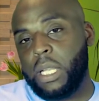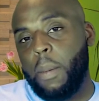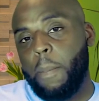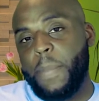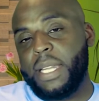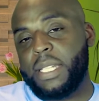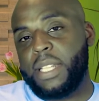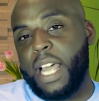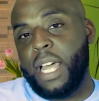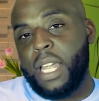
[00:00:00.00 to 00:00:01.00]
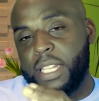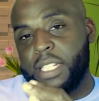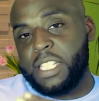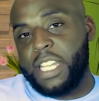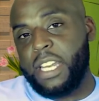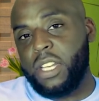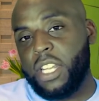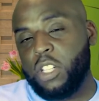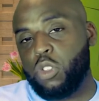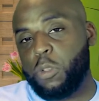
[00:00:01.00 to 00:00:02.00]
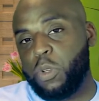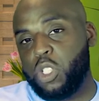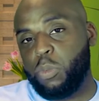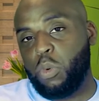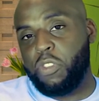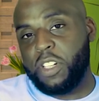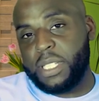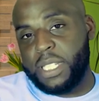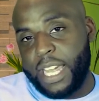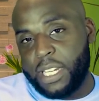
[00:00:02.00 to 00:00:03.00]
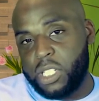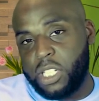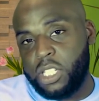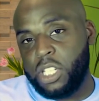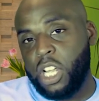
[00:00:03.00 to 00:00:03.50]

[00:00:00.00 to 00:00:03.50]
means that the tenant is responsible for the taxes,